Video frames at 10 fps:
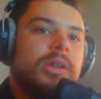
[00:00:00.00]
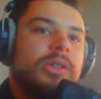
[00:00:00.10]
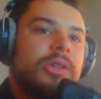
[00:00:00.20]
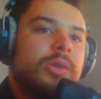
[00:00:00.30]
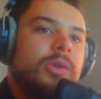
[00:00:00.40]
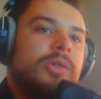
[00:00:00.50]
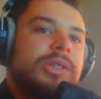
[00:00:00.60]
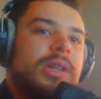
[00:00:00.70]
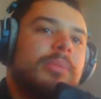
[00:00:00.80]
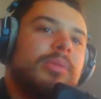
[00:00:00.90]
do you
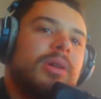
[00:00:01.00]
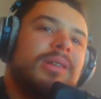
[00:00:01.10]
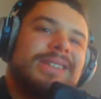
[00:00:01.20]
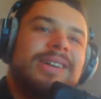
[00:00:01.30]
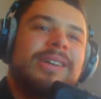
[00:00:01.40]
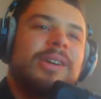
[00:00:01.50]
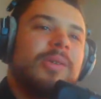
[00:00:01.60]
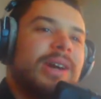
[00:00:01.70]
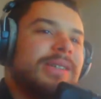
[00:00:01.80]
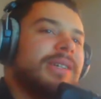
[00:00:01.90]
see a proletariat
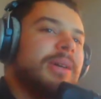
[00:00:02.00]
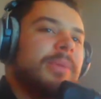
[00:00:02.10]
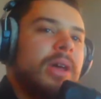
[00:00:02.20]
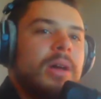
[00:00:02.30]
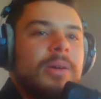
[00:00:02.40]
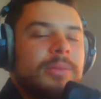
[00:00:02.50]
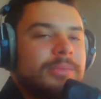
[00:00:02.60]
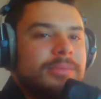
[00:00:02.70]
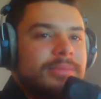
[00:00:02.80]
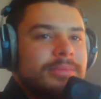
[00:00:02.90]
rise up? No.
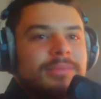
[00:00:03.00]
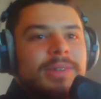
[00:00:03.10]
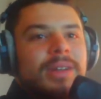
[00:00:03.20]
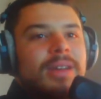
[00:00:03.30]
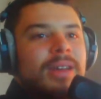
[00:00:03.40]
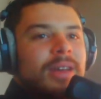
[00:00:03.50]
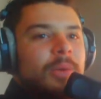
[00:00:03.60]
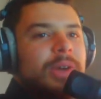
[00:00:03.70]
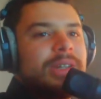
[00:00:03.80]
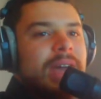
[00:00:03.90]

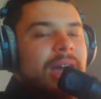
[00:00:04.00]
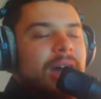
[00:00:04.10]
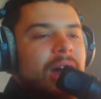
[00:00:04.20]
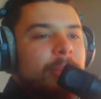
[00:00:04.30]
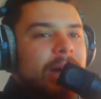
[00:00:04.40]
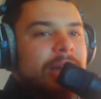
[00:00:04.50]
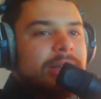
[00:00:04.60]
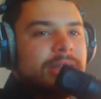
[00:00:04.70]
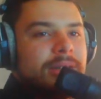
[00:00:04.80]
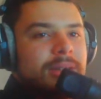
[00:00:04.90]
We could
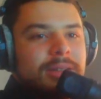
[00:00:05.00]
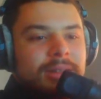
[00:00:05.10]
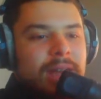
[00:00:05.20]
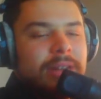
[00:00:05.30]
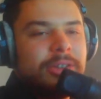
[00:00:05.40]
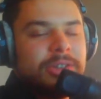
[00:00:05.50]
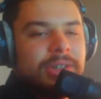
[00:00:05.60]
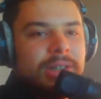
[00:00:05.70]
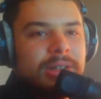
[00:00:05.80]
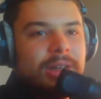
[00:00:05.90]
dichotomize
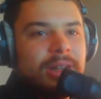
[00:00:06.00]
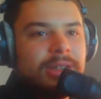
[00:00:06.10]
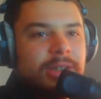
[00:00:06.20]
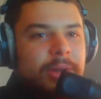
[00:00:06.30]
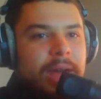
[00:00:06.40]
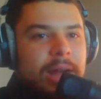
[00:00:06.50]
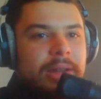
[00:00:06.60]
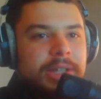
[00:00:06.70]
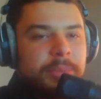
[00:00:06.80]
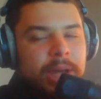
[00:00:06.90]
endlessly and still not
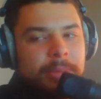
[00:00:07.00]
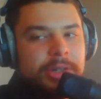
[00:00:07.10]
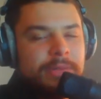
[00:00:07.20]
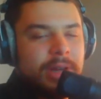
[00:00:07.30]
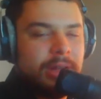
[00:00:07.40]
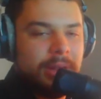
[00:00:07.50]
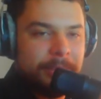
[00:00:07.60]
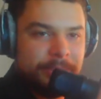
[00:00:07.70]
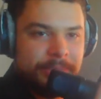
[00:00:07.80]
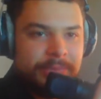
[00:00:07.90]
explain much of
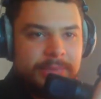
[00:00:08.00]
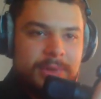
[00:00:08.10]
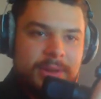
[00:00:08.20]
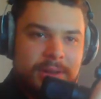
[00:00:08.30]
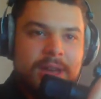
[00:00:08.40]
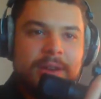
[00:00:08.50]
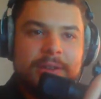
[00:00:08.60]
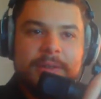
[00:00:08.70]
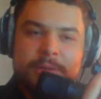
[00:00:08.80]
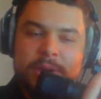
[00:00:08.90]
anything. And
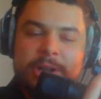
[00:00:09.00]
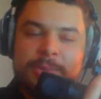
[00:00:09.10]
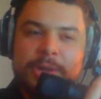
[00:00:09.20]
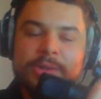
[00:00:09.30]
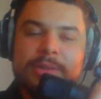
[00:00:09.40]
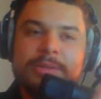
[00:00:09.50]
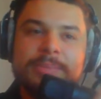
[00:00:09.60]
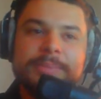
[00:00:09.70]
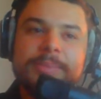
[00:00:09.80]
if you catch my drift,